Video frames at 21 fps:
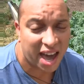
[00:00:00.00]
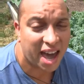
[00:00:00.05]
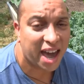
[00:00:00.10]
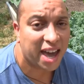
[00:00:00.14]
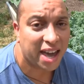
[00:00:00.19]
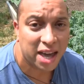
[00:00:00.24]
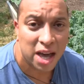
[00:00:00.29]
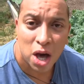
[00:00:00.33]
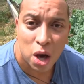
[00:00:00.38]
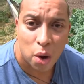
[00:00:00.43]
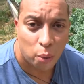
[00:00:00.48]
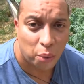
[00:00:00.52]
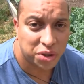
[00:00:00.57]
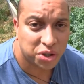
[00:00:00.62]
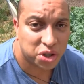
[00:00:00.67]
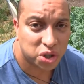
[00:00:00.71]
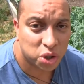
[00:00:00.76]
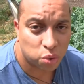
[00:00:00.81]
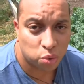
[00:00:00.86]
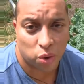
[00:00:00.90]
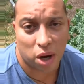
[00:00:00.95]
K,
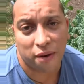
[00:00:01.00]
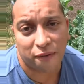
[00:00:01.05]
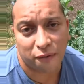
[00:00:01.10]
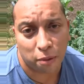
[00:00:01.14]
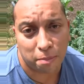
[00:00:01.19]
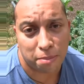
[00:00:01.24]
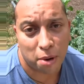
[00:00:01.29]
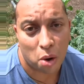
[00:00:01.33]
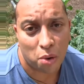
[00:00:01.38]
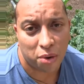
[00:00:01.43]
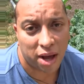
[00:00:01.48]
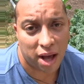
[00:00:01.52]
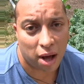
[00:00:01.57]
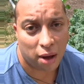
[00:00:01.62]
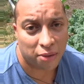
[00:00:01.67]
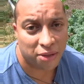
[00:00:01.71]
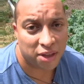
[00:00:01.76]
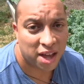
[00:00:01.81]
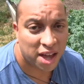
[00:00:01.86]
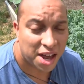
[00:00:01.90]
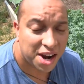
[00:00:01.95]
which is great for bone
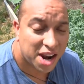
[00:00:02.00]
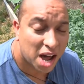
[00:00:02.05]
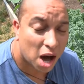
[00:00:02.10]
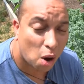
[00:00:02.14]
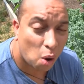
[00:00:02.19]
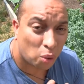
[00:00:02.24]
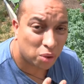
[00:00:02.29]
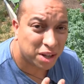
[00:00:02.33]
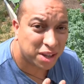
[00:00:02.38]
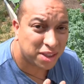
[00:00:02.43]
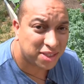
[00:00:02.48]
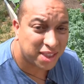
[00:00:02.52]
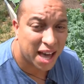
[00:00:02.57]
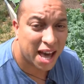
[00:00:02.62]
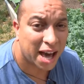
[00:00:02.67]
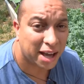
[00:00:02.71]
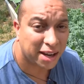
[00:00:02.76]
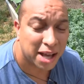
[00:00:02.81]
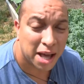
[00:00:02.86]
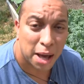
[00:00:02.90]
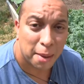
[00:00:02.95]
health. Not only
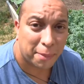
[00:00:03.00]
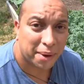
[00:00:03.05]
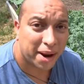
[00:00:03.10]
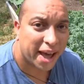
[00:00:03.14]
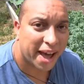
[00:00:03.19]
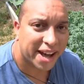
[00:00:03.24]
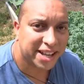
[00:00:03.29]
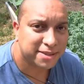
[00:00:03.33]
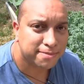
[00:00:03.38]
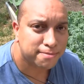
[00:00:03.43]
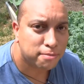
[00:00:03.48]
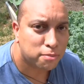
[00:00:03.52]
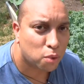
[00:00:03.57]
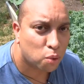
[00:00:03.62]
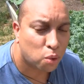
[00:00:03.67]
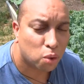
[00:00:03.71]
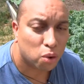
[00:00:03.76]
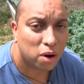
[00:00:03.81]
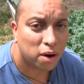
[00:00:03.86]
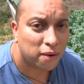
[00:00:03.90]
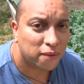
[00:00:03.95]
that, but it has
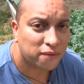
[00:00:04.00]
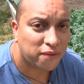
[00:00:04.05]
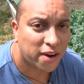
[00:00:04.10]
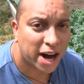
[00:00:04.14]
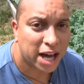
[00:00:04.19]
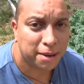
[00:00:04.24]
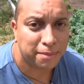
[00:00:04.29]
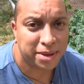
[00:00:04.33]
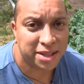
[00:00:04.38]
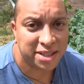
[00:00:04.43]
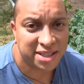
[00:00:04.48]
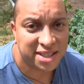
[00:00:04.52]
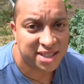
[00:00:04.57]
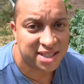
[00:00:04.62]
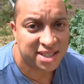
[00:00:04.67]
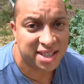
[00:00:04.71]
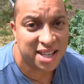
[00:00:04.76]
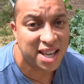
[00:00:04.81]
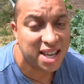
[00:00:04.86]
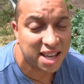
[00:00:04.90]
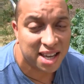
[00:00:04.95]
more vitamin
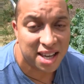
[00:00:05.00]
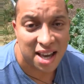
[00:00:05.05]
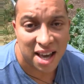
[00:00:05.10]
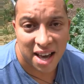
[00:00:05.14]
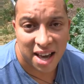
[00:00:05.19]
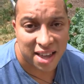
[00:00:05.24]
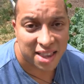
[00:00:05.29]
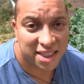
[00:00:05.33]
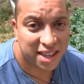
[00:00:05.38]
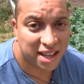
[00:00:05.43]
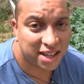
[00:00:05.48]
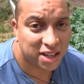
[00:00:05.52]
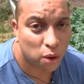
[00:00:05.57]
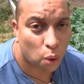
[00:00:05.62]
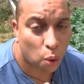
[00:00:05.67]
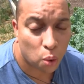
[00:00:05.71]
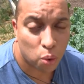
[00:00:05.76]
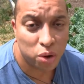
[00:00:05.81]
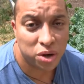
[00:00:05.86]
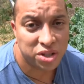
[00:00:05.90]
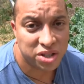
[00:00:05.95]
C than
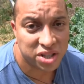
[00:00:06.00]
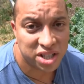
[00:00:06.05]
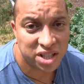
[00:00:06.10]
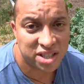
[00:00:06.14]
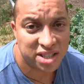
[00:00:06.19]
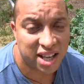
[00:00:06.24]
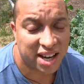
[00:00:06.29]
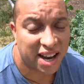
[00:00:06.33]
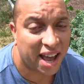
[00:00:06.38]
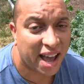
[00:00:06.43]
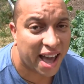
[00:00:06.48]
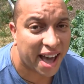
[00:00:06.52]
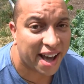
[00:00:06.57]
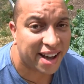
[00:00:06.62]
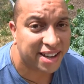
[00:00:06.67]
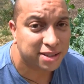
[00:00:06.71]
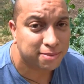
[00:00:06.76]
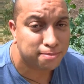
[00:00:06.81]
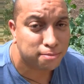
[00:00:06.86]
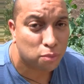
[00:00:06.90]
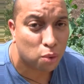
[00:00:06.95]
oranges, and it
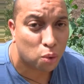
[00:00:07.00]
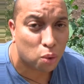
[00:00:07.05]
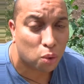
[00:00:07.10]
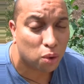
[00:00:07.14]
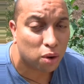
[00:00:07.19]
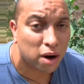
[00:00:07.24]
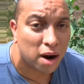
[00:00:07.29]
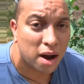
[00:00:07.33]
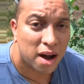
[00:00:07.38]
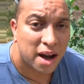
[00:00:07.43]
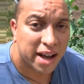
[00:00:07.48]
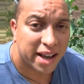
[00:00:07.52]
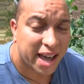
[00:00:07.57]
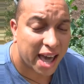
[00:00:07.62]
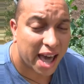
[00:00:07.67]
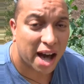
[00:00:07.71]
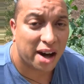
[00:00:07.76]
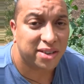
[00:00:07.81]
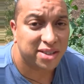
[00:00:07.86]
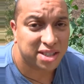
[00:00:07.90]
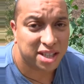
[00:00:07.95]
has more
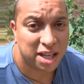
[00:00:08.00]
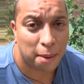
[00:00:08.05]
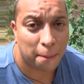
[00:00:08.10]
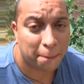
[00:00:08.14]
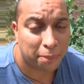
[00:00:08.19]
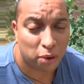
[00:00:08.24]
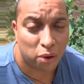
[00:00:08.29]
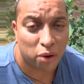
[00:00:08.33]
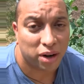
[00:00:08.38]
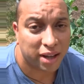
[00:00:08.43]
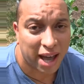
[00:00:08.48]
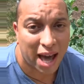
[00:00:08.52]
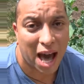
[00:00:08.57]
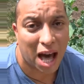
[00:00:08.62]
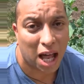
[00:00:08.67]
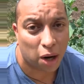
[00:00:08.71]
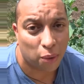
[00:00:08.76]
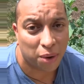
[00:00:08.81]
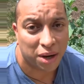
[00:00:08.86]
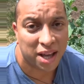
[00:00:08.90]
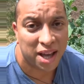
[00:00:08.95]
calcium per
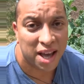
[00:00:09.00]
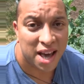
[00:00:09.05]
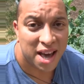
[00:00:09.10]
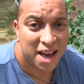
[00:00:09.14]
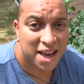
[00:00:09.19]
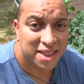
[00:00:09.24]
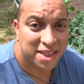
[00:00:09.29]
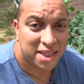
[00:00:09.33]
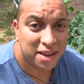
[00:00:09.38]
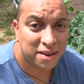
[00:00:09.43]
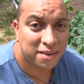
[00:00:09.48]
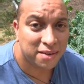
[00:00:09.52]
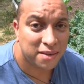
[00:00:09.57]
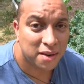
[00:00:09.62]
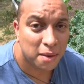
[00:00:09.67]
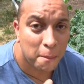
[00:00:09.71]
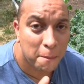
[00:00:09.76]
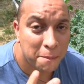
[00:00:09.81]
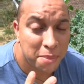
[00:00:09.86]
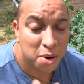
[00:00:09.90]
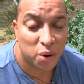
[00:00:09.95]
calorie
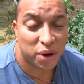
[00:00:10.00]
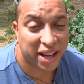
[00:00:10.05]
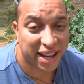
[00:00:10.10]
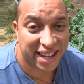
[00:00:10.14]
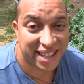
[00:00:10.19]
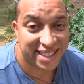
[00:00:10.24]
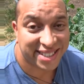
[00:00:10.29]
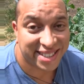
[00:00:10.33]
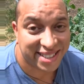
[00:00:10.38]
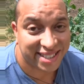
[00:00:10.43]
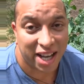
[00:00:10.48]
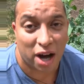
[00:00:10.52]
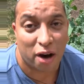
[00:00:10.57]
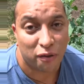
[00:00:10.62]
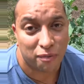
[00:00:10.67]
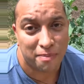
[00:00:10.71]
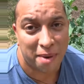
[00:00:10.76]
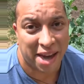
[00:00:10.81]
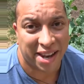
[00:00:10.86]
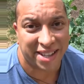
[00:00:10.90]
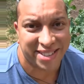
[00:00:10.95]
than milk
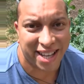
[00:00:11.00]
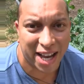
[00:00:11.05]
itself, man.